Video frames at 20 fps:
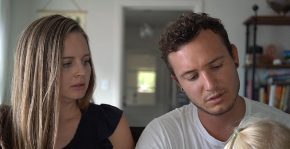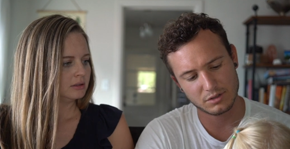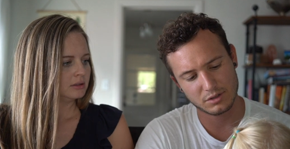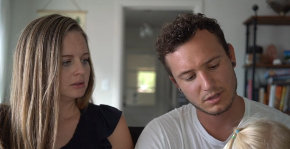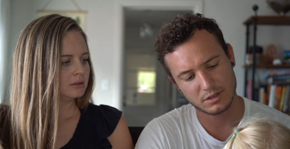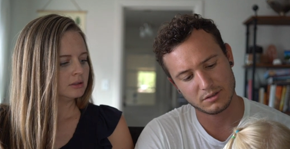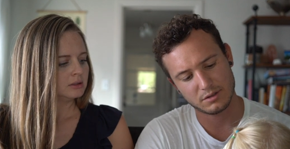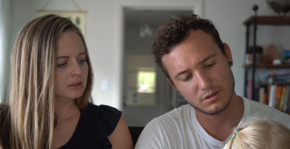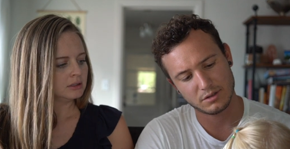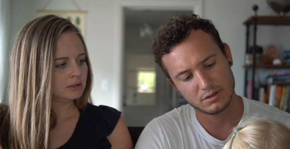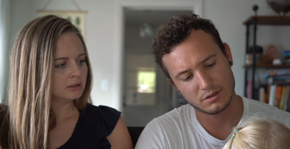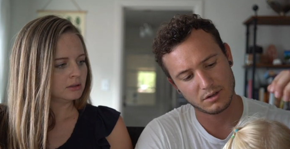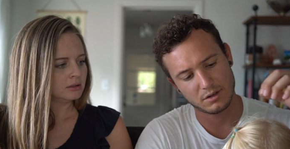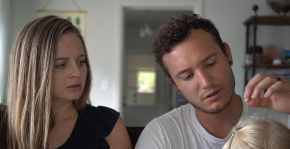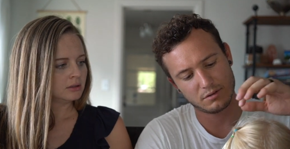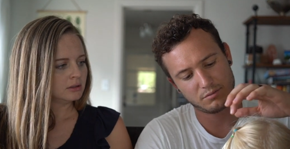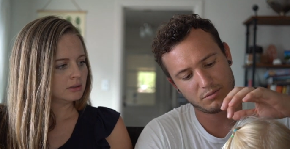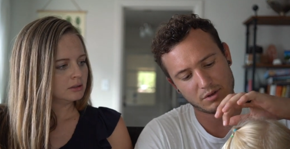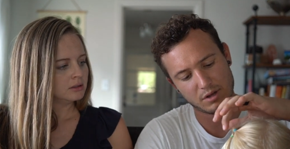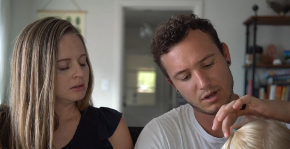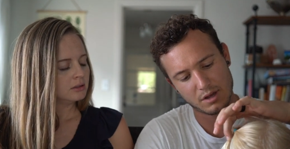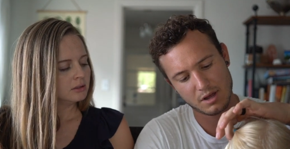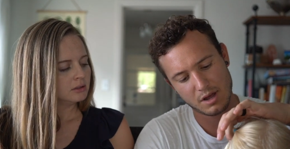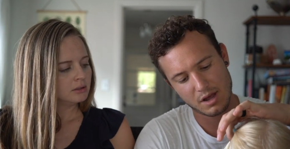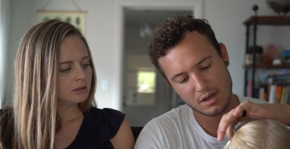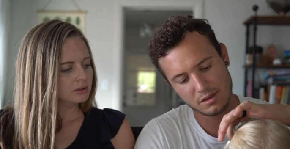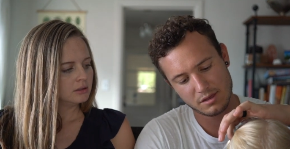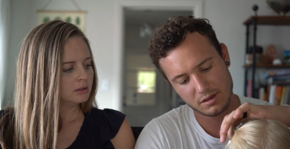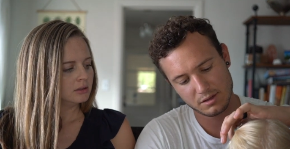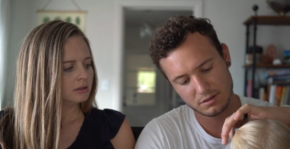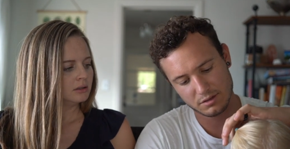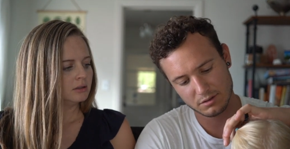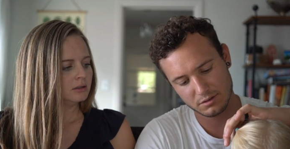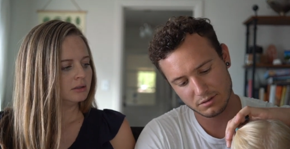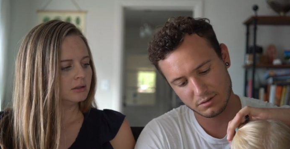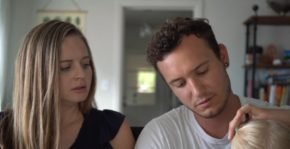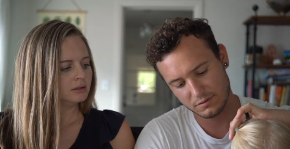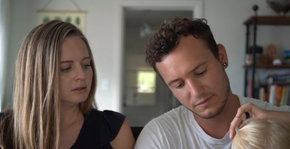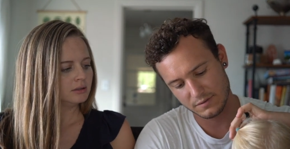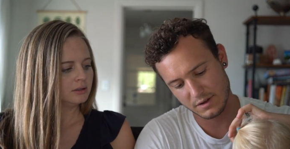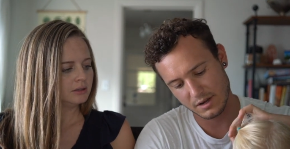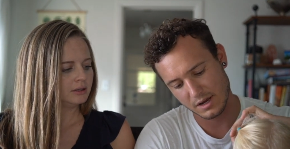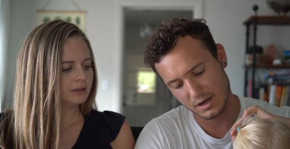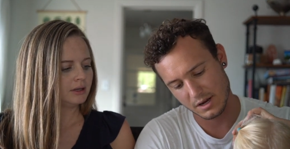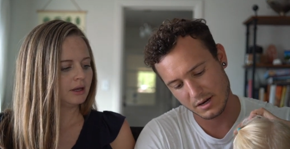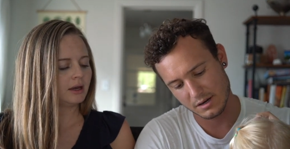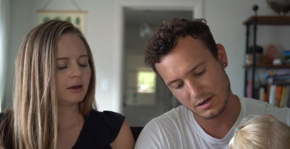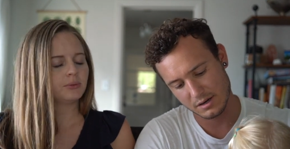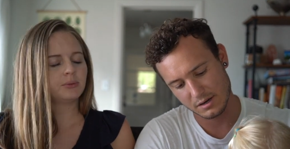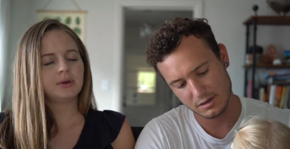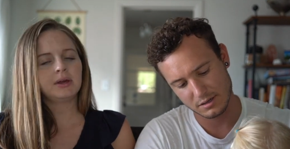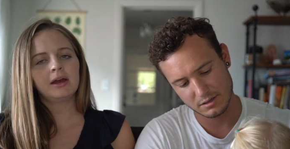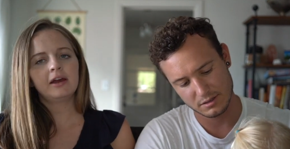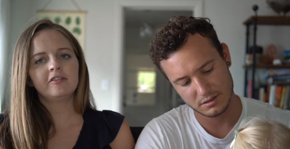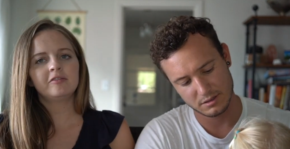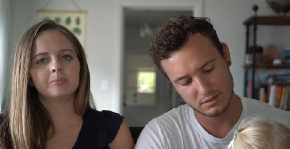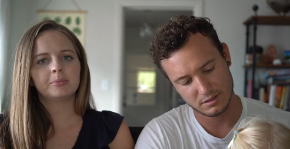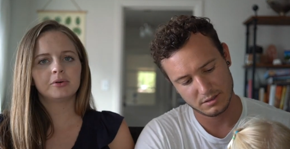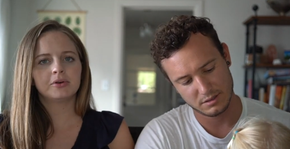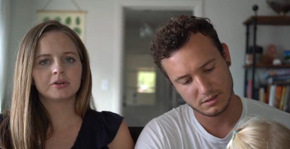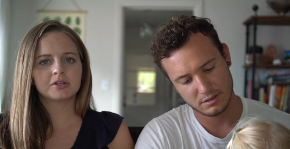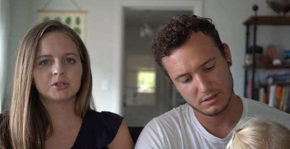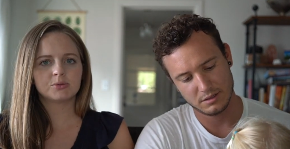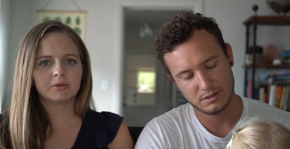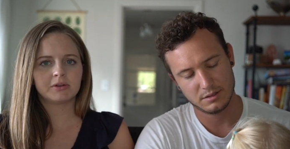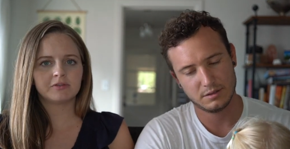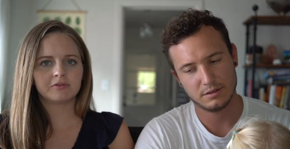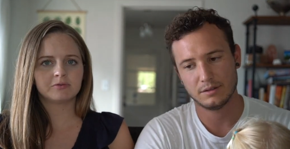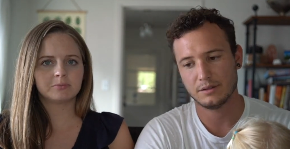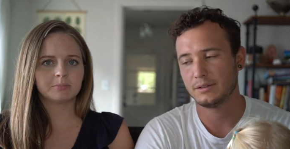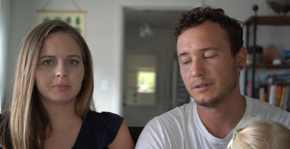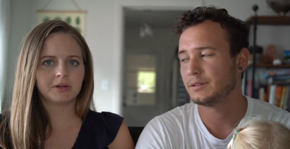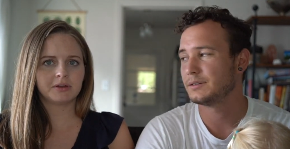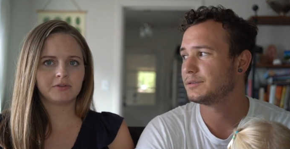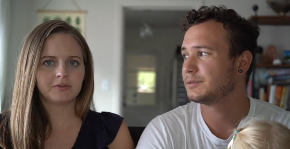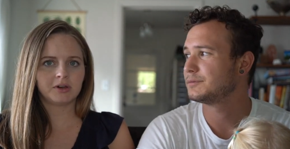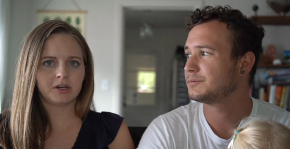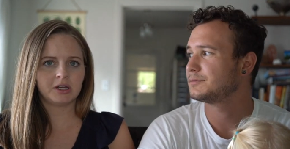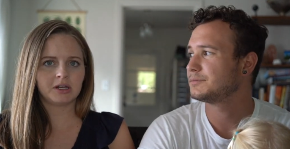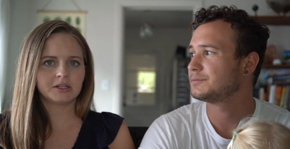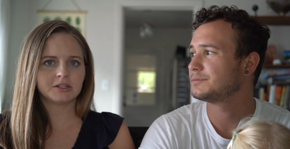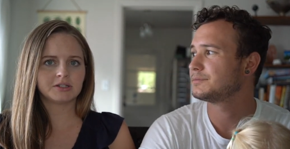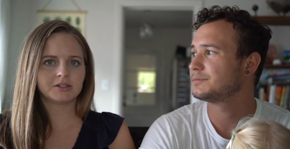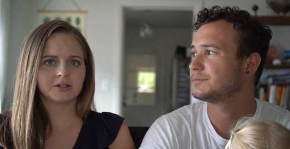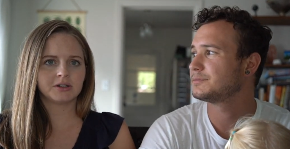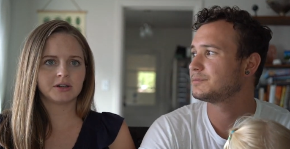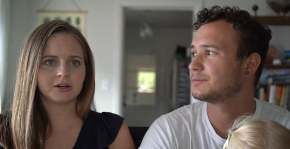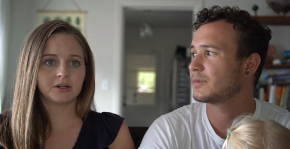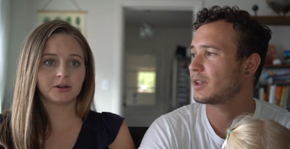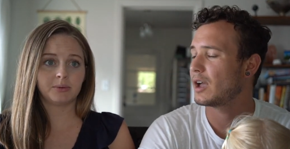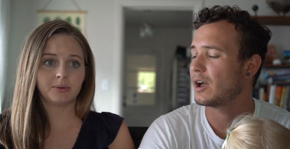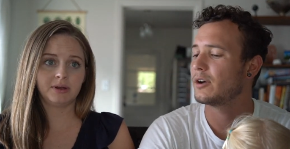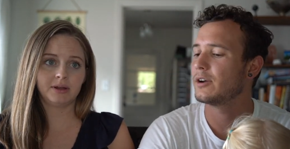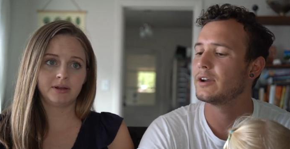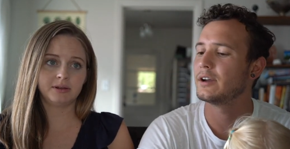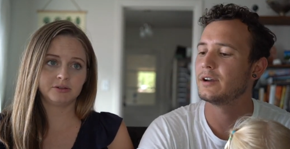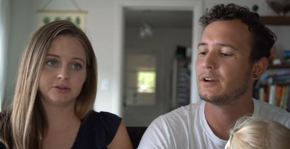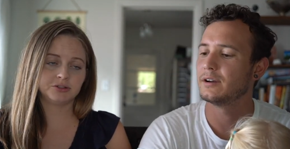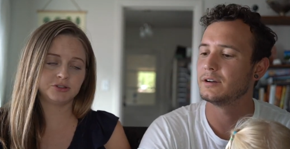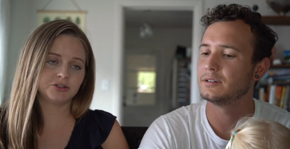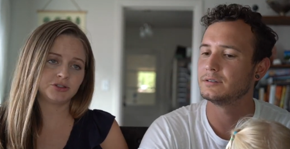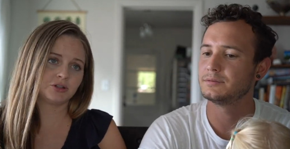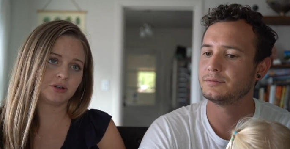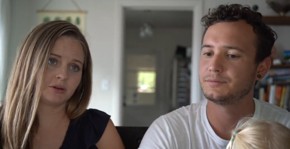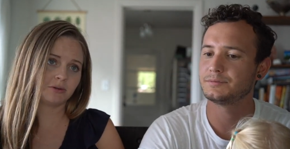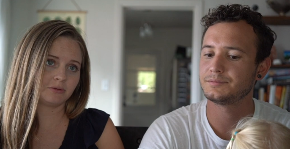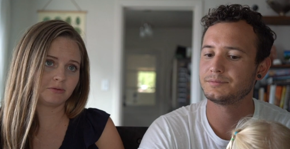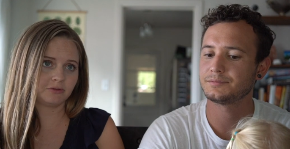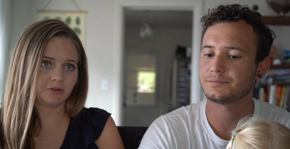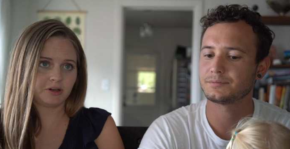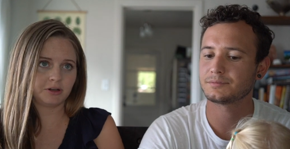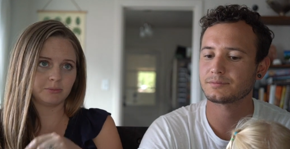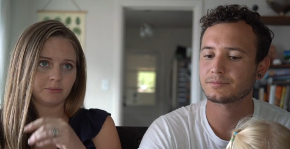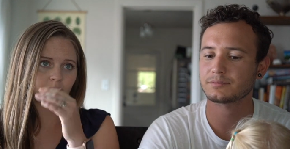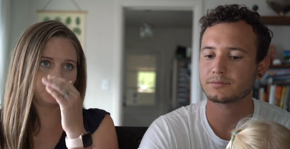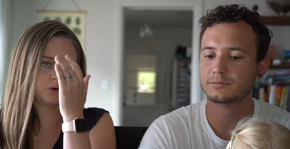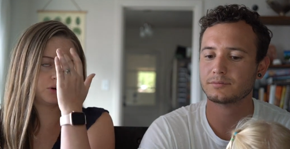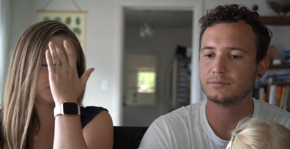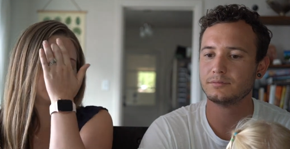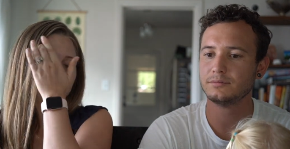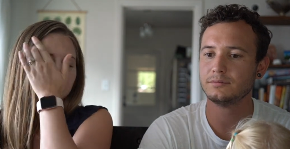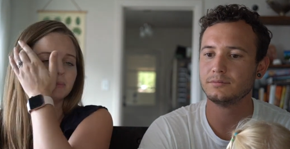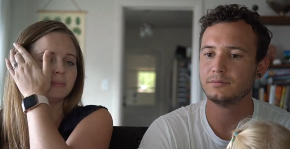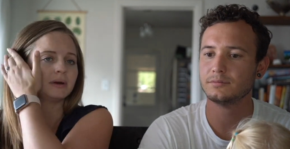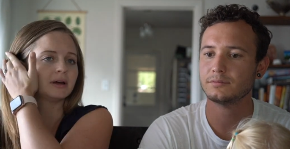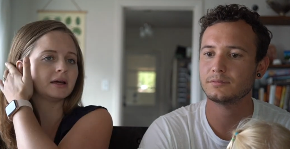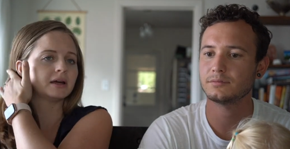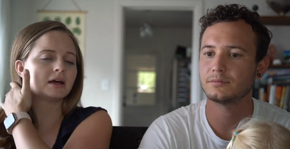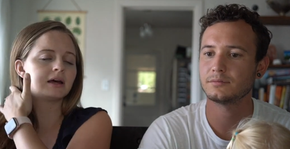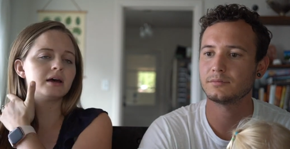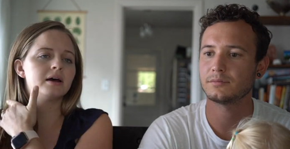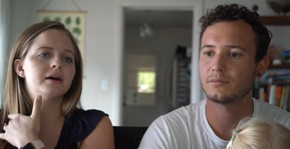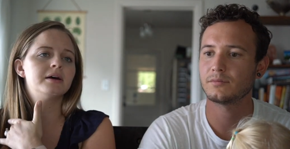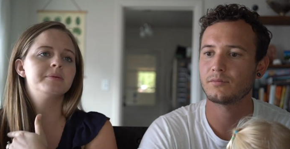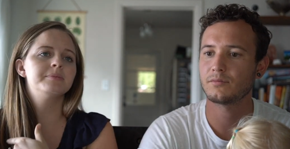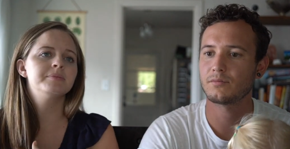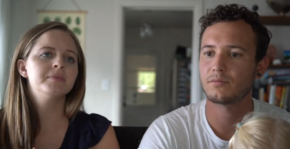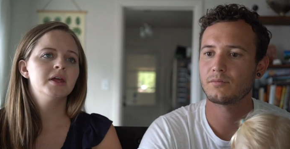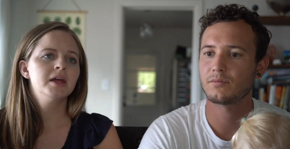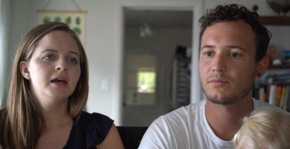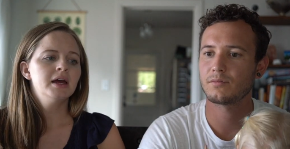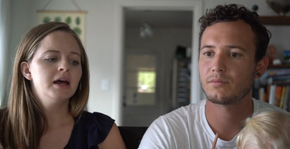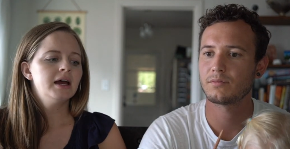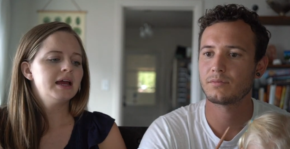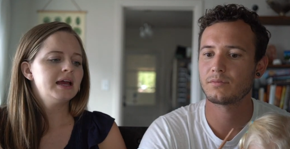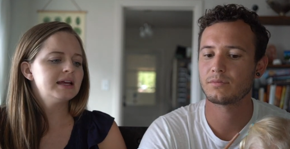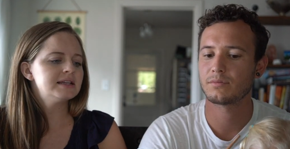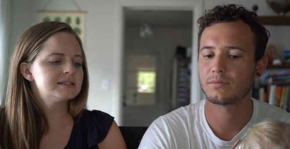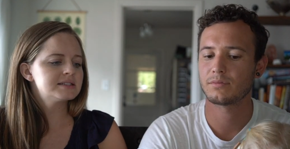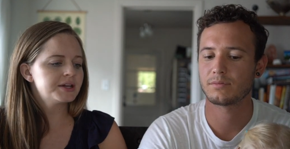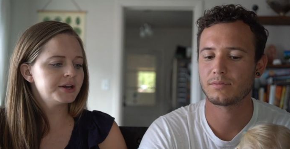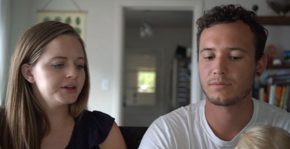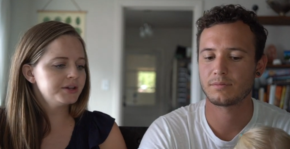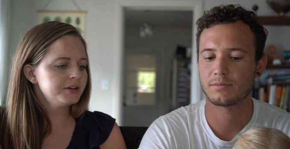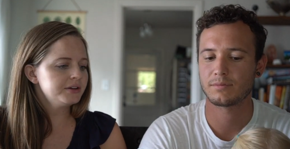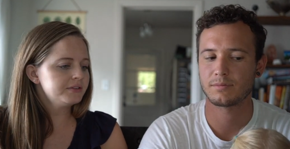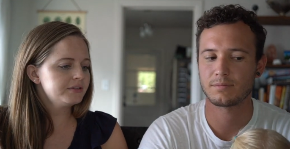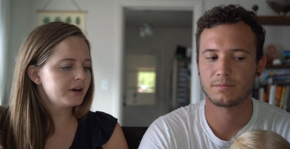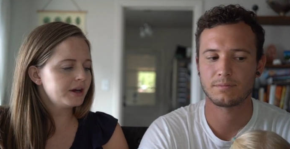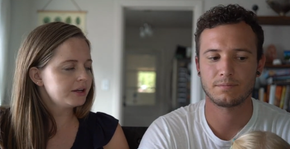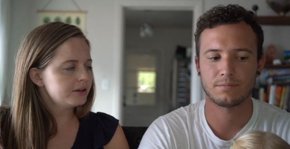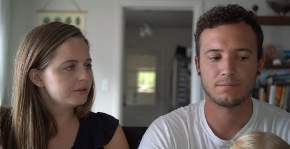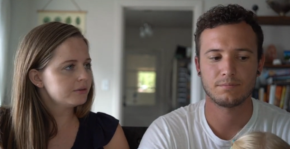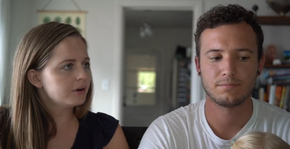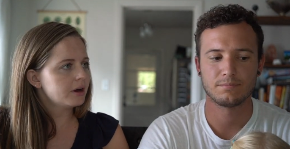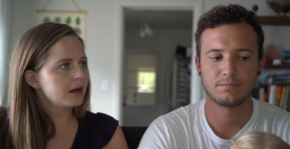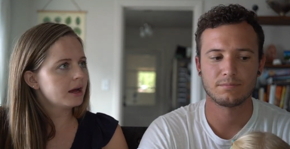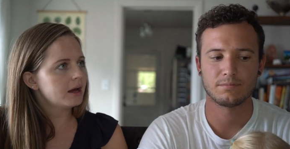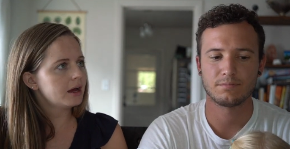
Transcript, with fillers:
Speaker 1: a transition, but I think she'll do fine. Yeah,
Speaker 2: we have books we've been reading to her. Oh, we yeah. should read more, but um, yeah, kind of I don't